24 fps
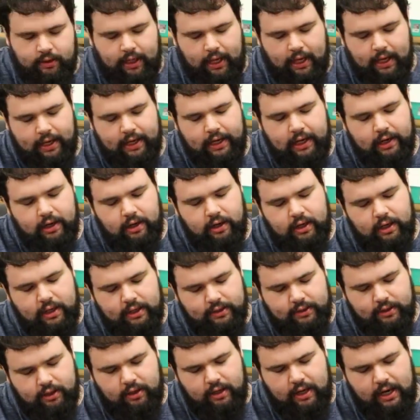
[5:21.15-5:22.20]
Yeah, here
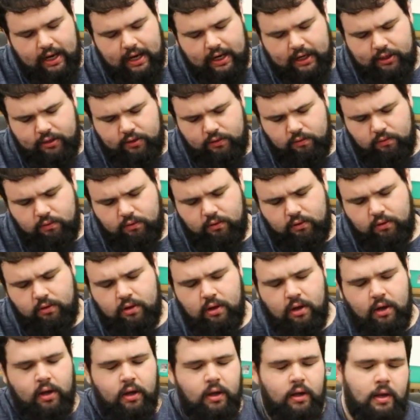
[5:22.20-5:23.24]
is our
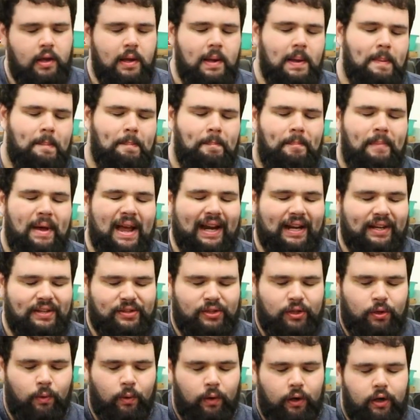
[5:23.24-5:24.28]
actual mega
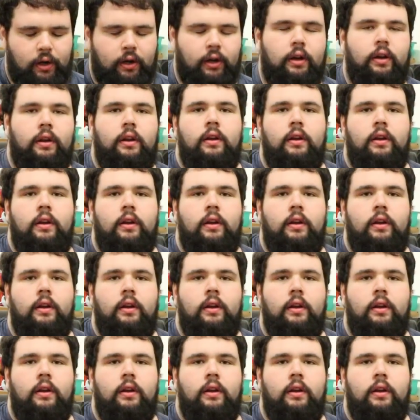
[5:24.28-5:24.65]
squirt.